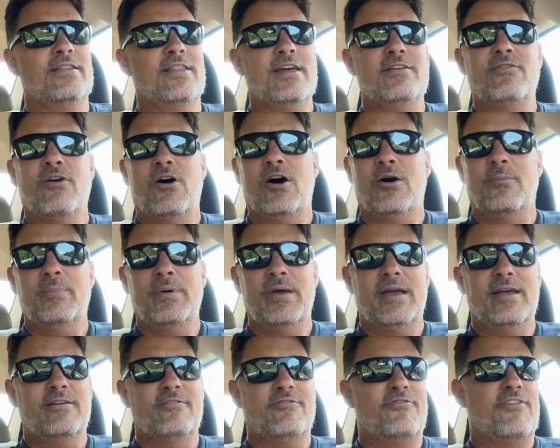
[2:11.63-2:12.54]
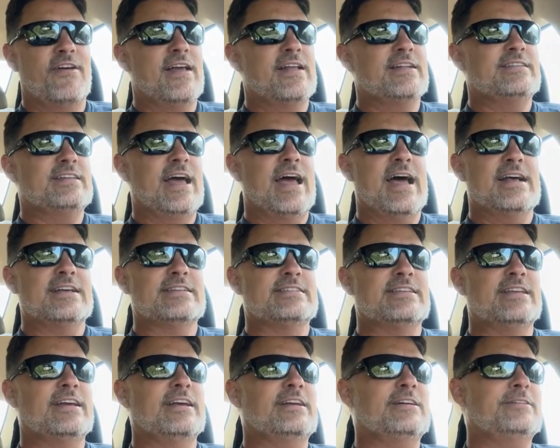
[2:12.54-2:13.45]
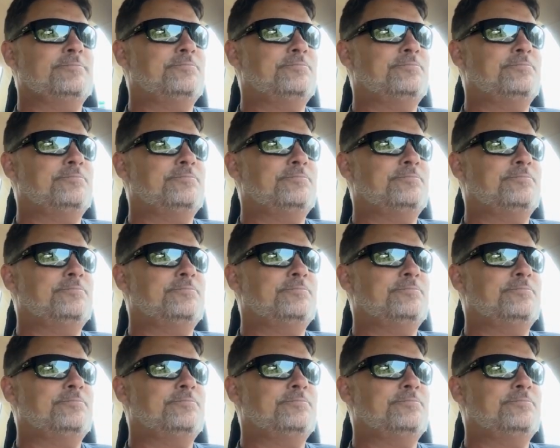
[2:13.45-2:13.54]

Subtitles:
they've all been fantastic.